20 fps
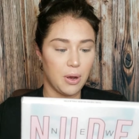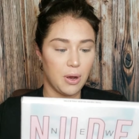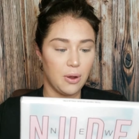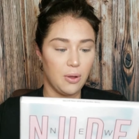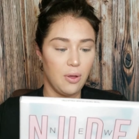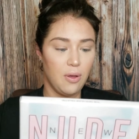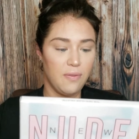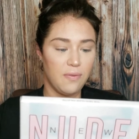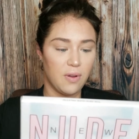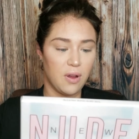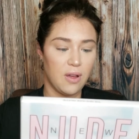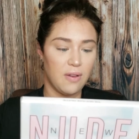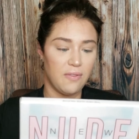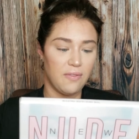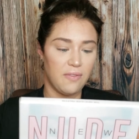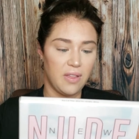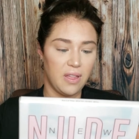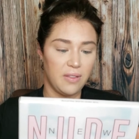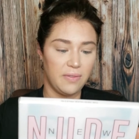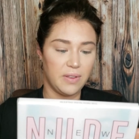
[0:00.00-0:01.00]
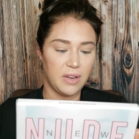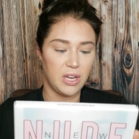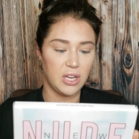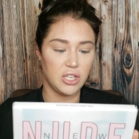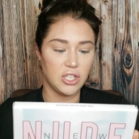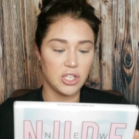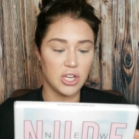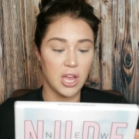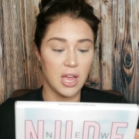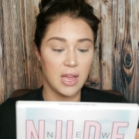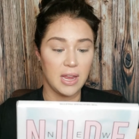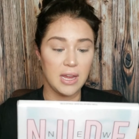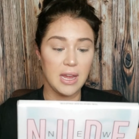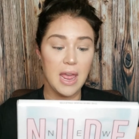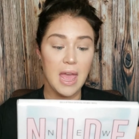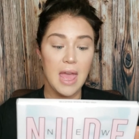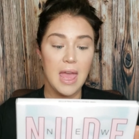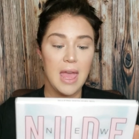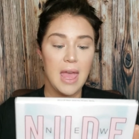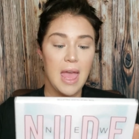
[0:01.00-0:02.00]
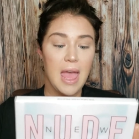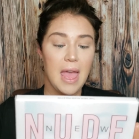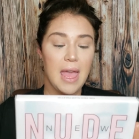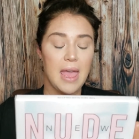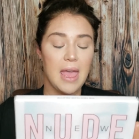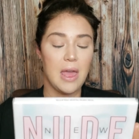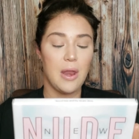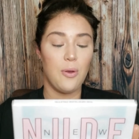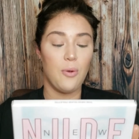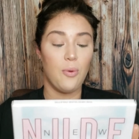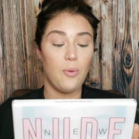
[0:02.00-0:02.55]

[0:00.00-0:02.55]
pearl for a velvety shine, and